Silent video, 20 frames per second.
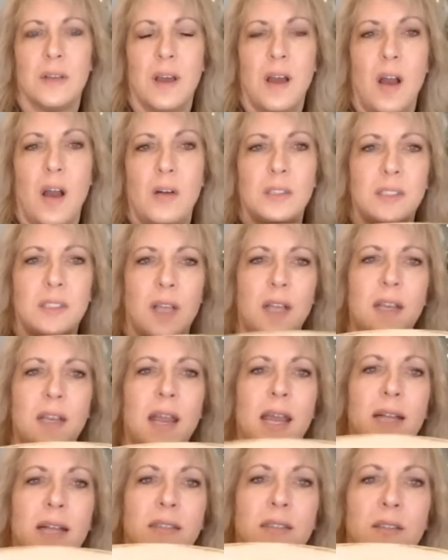Oh,
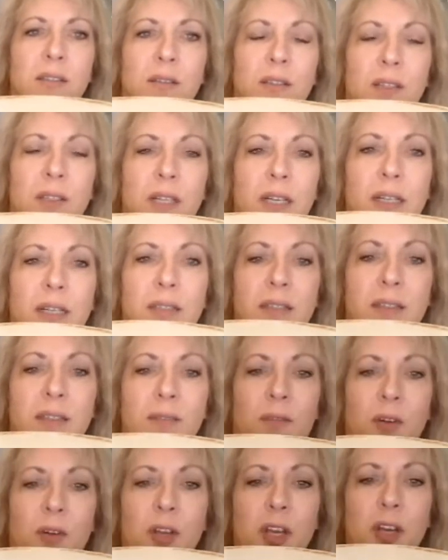Sundance, this
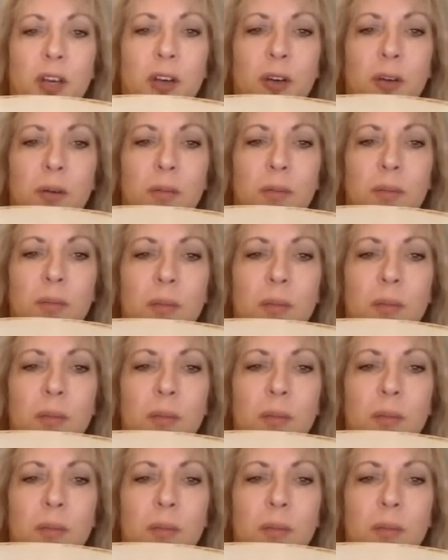for you.